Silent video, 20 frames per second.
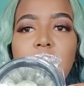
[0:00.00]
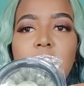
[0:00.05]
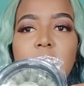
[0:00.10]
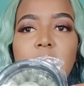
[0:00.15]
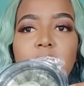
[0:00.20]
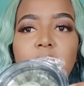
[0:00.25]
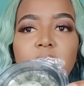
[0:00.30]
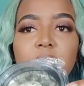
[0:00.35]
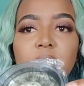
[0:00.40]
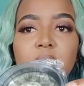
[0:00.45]

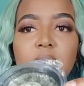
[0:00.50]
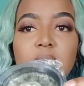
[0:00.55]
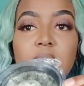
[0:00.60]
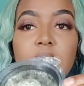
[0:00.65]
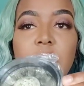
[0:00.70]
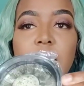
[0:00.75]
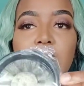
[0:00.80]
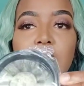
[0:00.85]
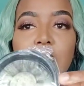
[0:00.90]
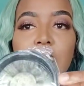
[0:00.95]

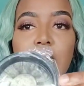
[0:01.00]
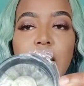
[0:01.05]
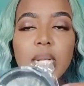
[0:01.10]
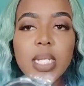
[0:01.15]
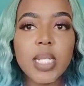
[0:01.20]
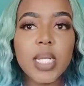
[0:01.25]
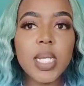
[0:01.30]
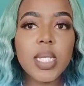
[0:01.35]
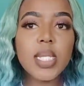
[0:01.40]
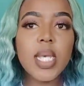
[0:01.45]
lovely
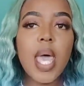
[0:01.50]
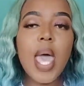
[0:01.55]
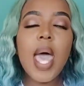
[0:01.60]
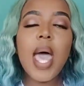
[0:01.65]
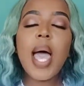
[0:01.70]
lashes.